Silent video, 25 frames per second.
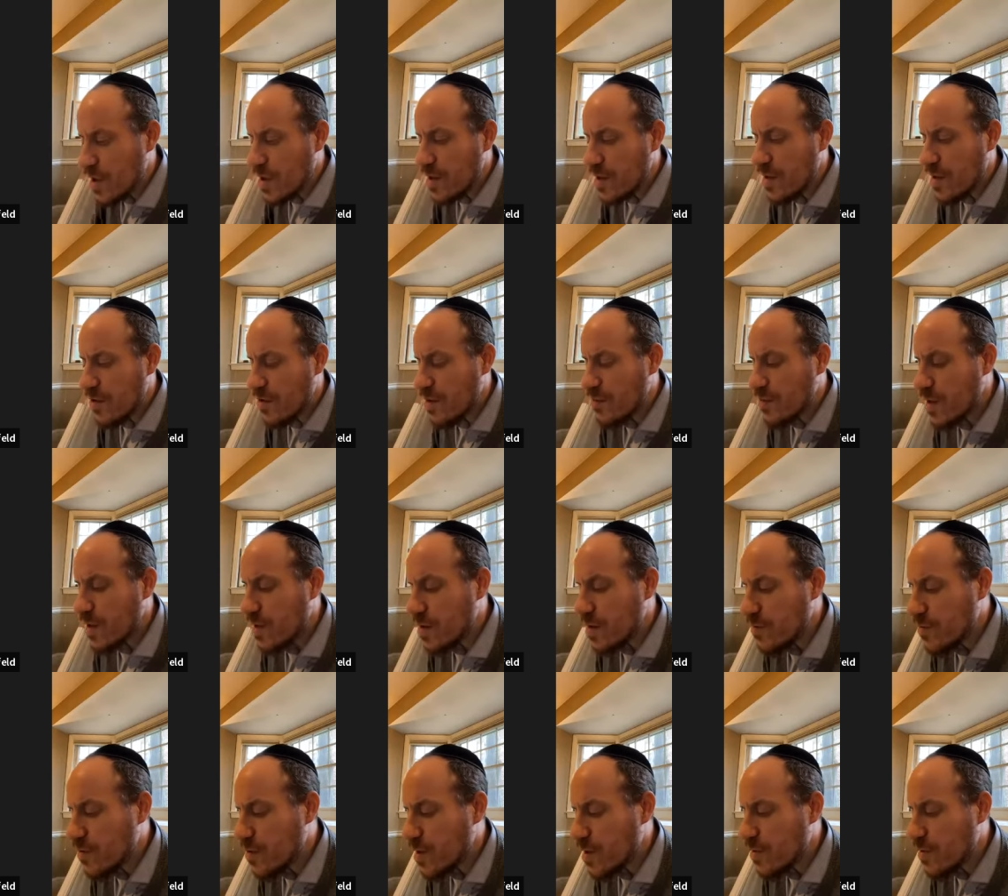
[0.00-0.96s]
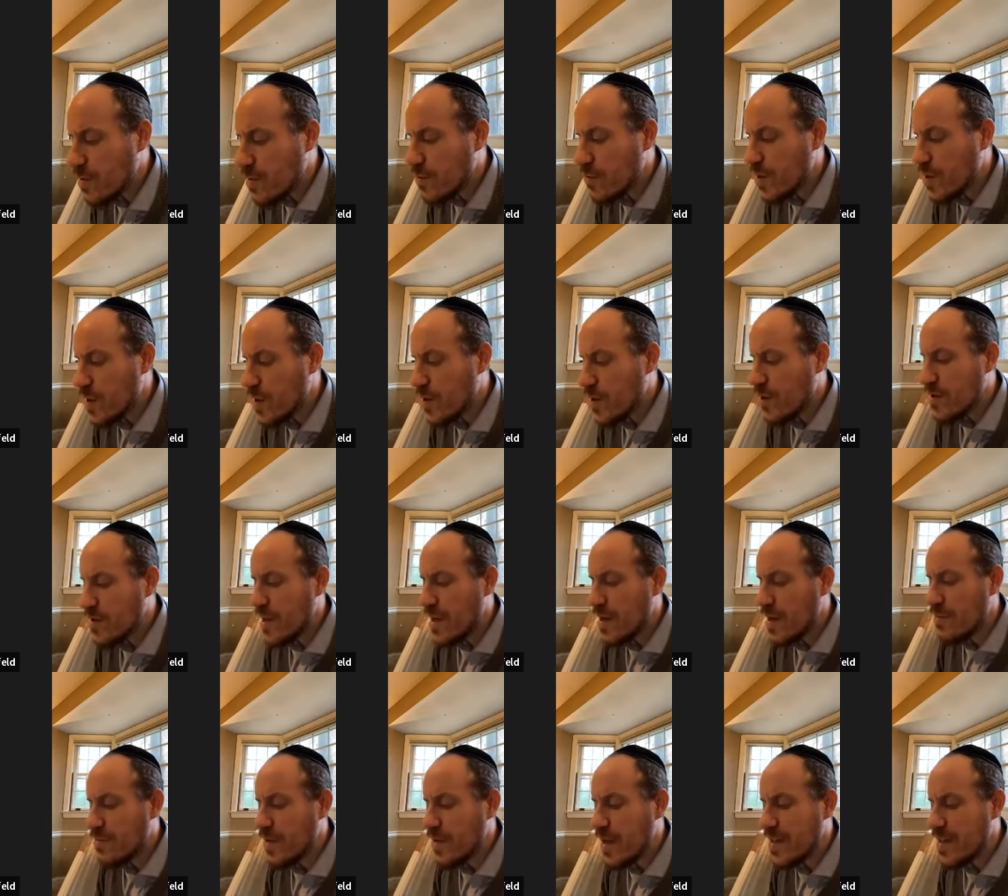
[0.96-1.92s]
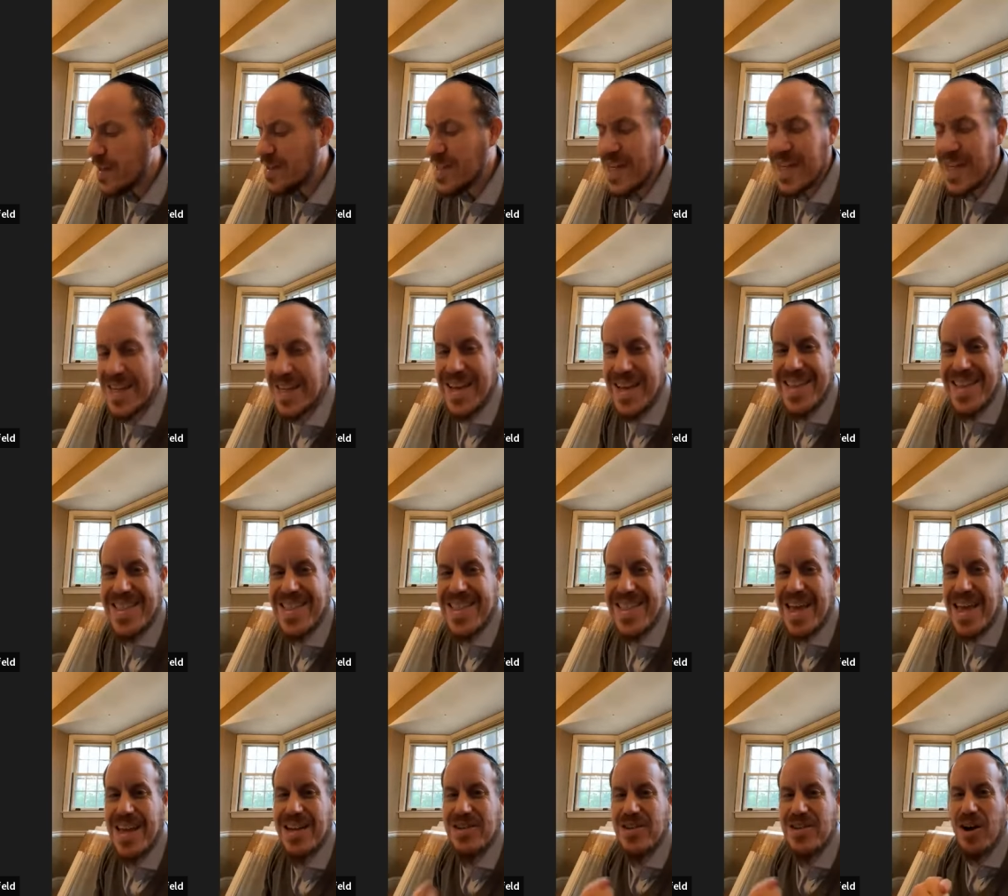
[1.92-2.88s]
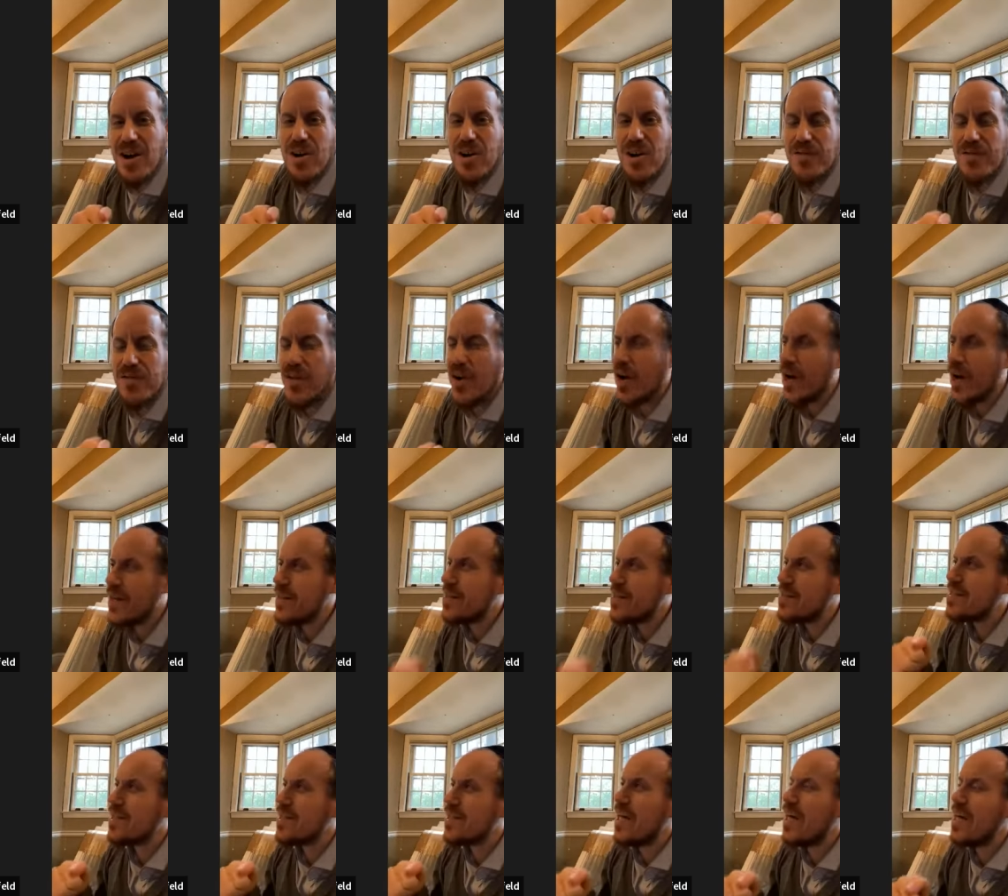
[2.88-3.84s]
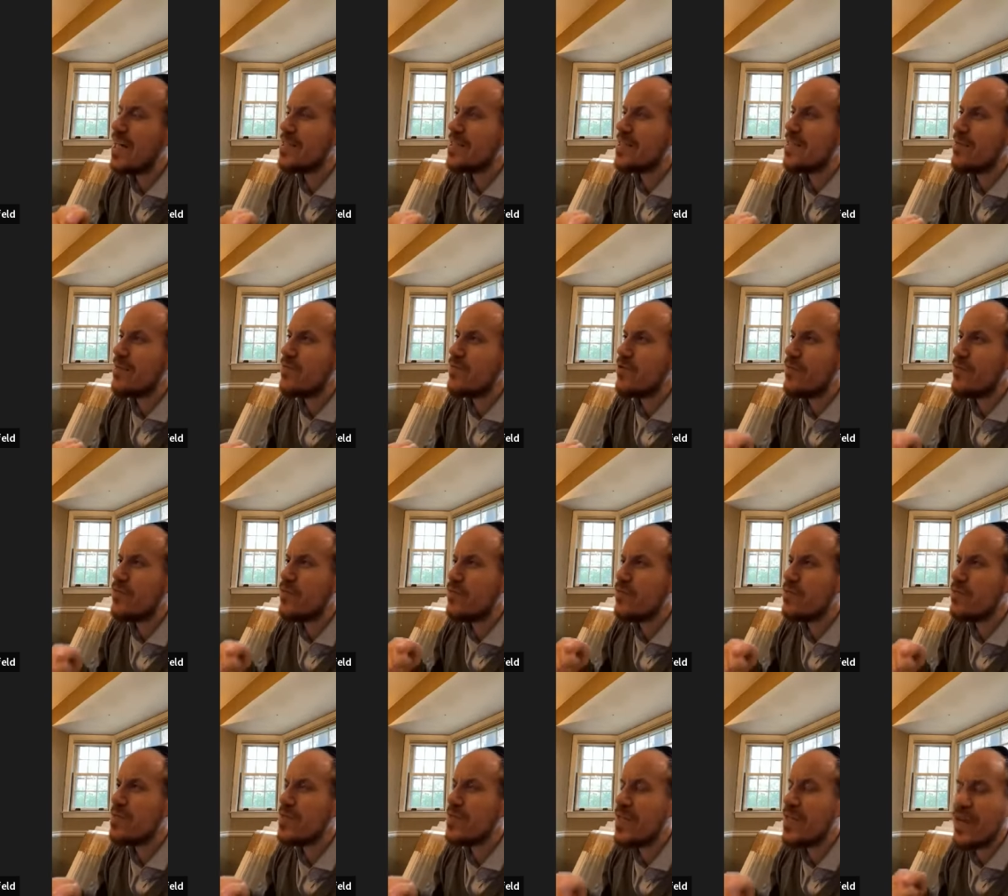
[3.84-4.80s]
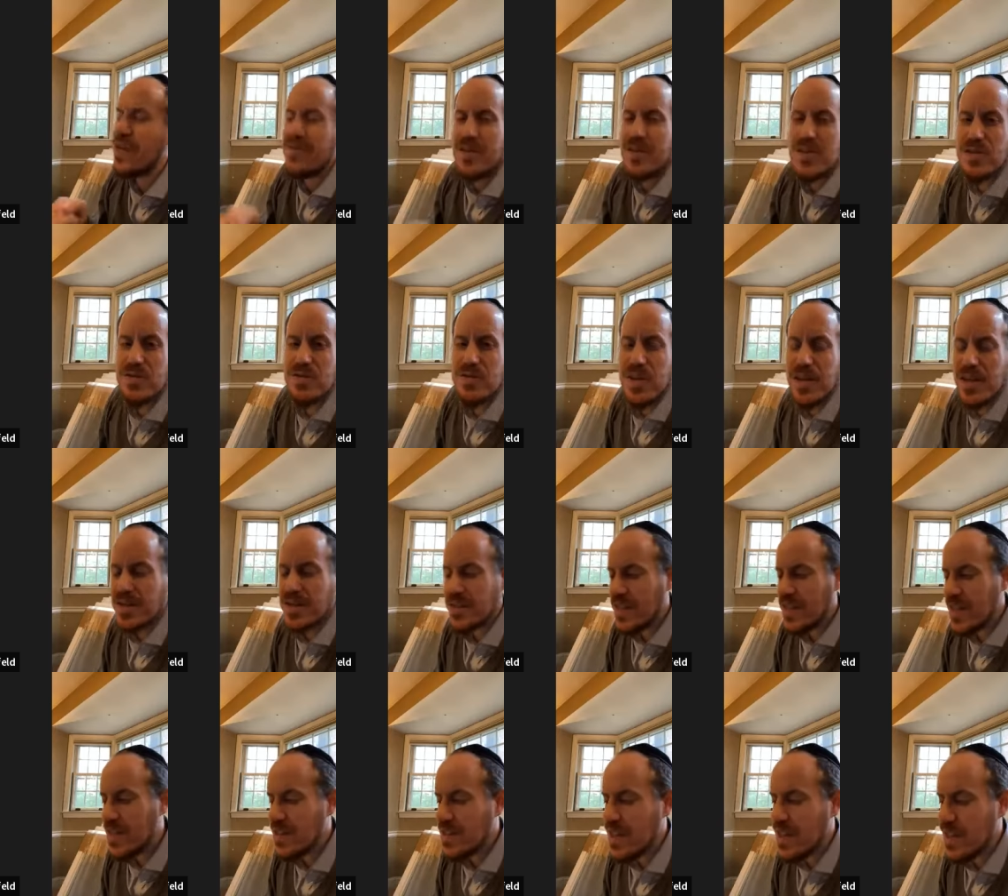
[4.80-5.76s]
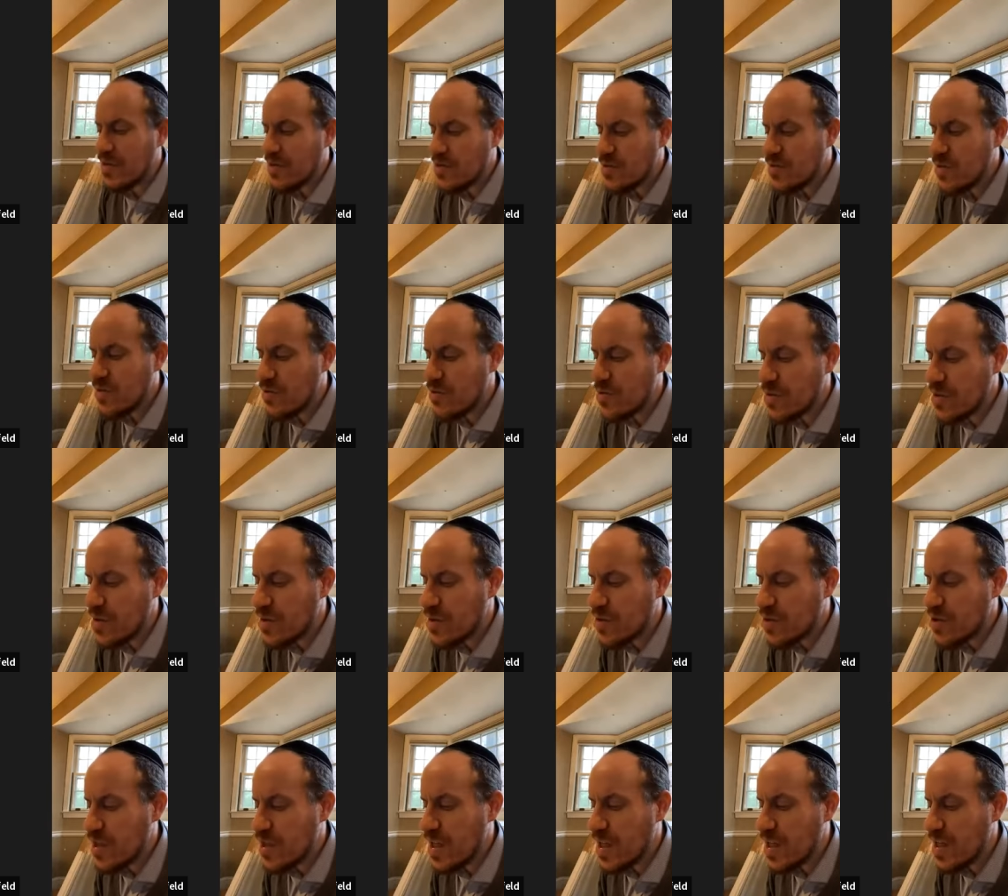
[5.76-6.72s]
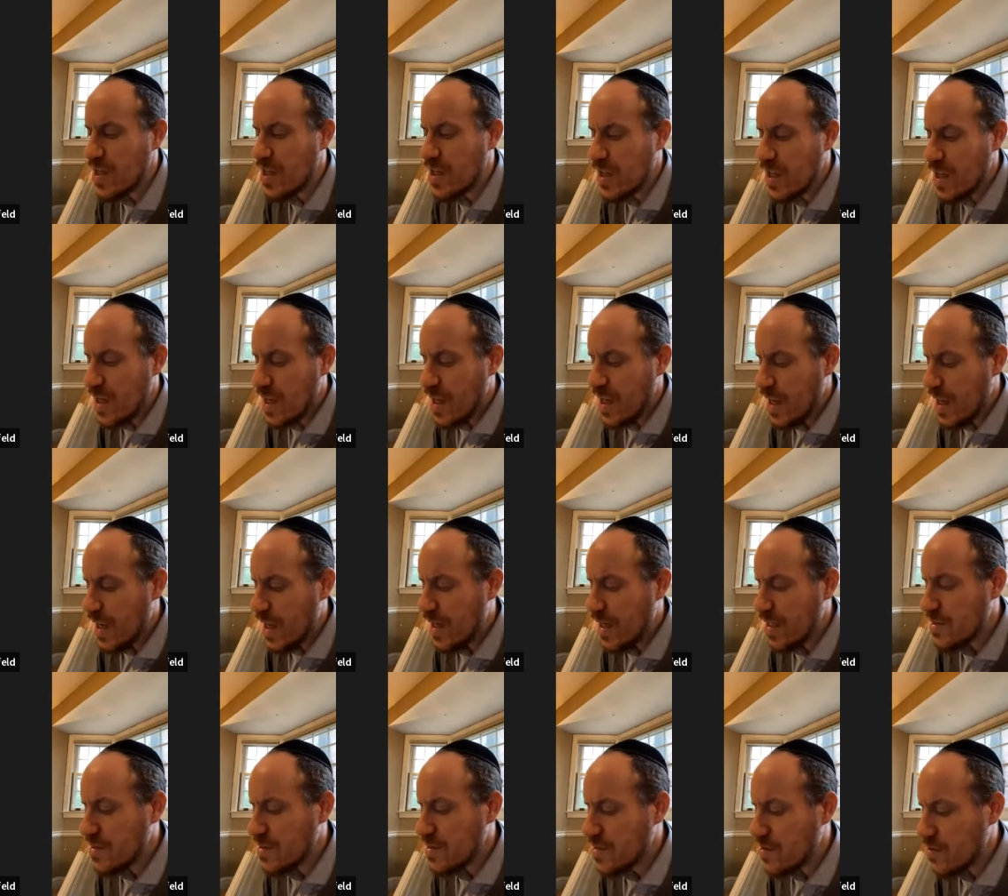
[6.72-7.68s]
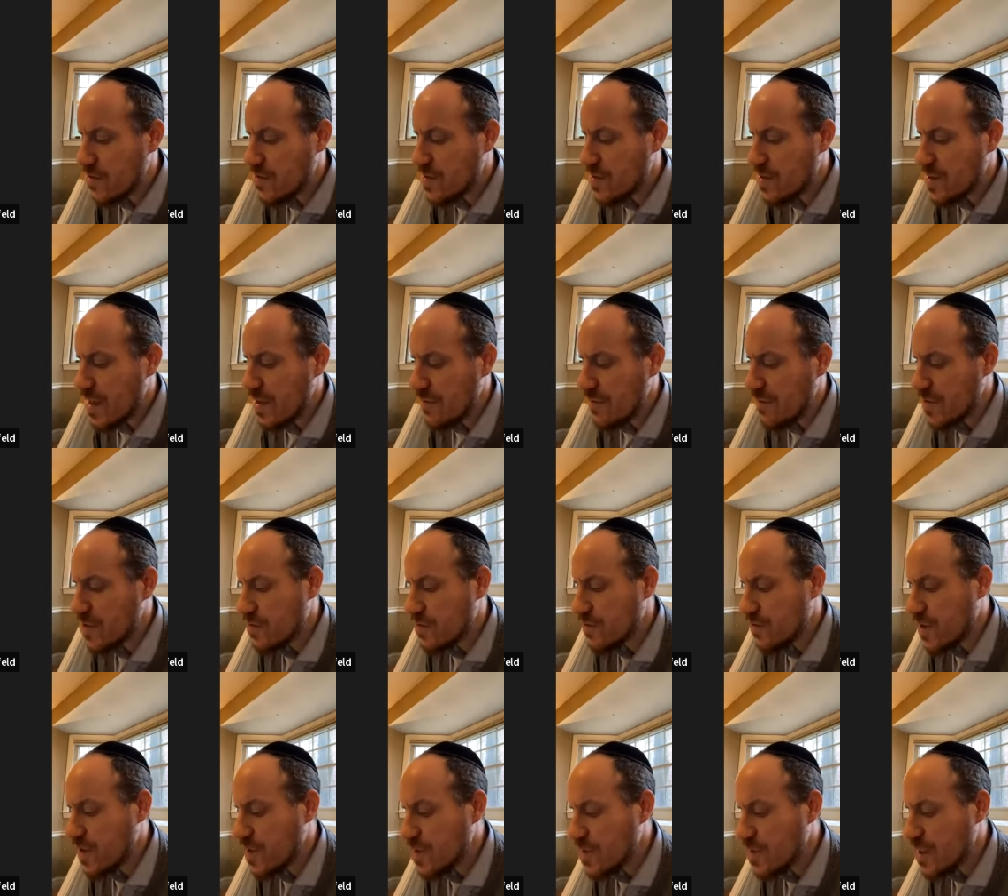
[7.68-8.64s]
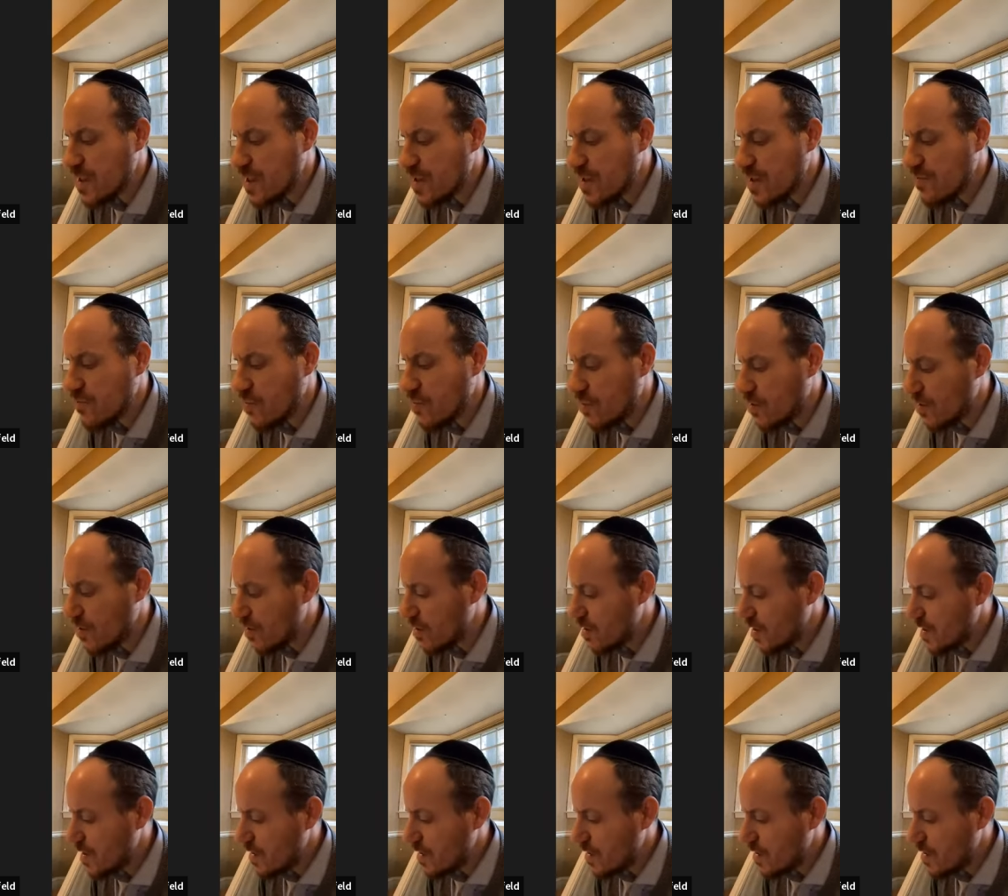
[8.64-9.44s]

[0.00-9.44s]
The Rabbi Gamliel and their Bezdin, they nullified this concept of Tosefah Shvius. They said there's no such thing as Tosefah Shvius anymore.